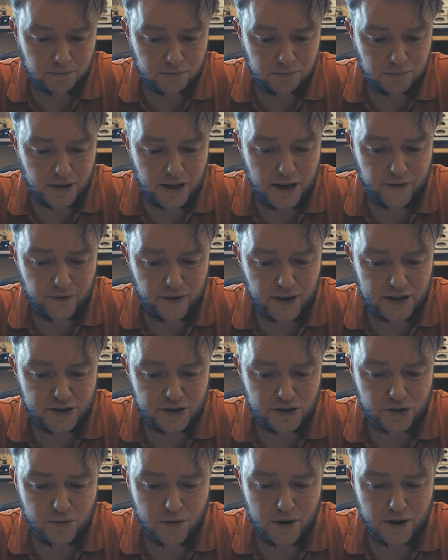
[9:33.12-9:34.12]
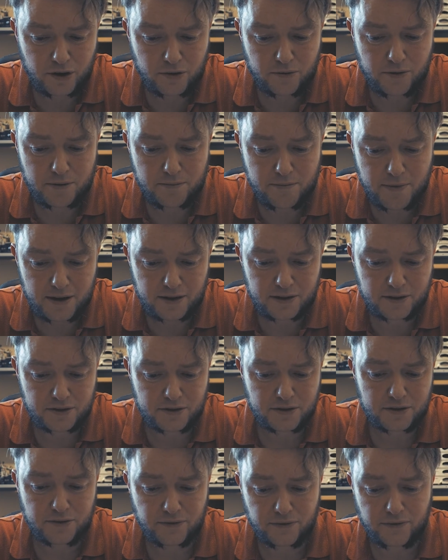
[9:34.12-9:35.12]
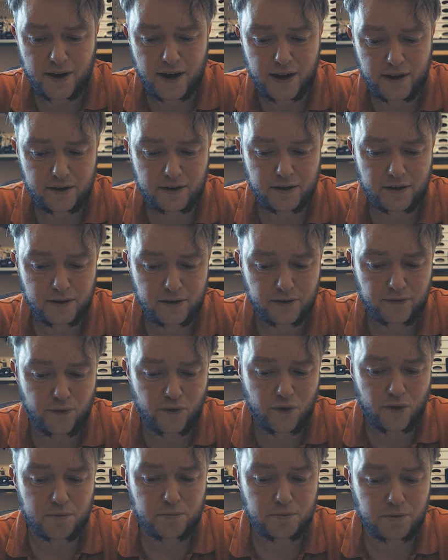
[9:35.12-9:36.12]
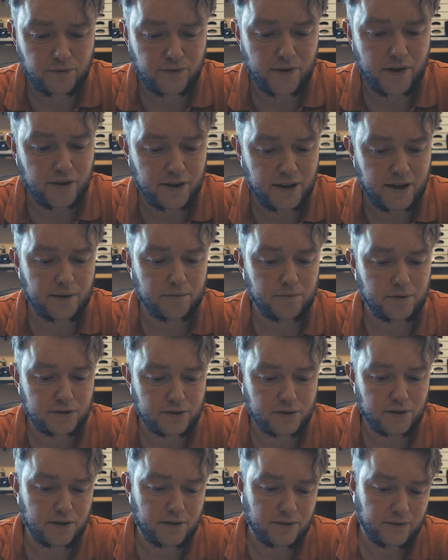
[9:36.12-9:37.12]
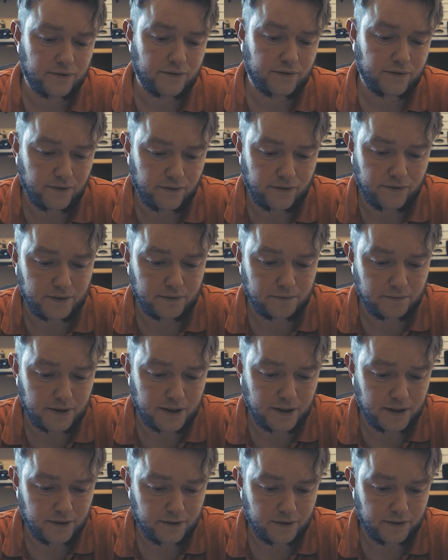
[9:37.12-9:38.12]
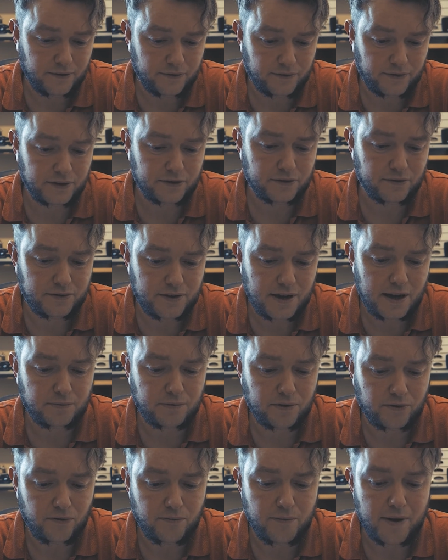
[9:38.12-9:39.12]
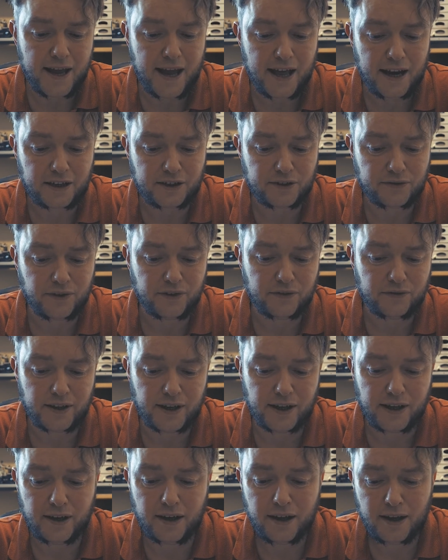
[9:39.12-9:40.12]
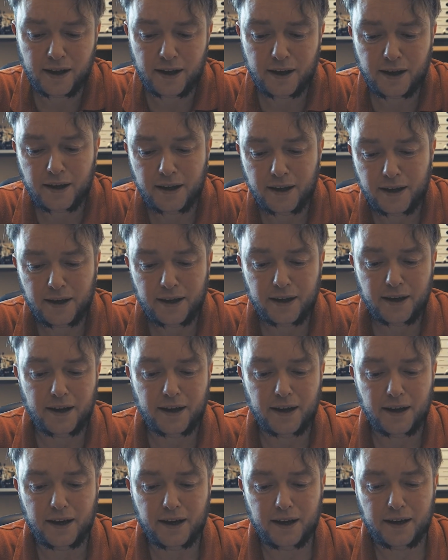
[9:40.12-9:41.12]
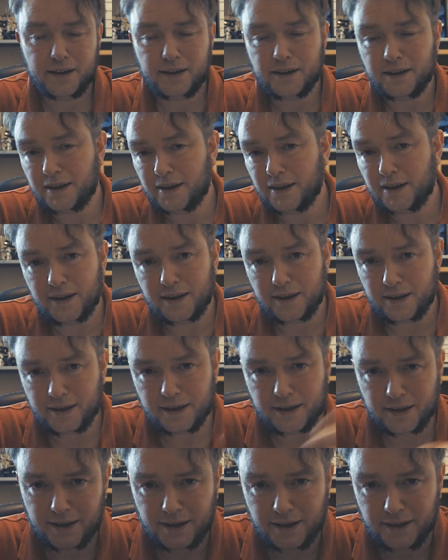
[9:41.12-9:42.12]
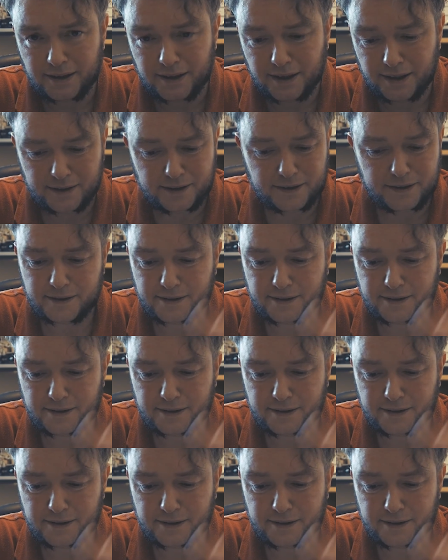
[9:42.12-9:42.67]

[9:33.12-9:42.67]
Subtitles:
Yeah, for less than 20 quid managed to find an affordable, very capable alternative filter adapter for my LX15, and then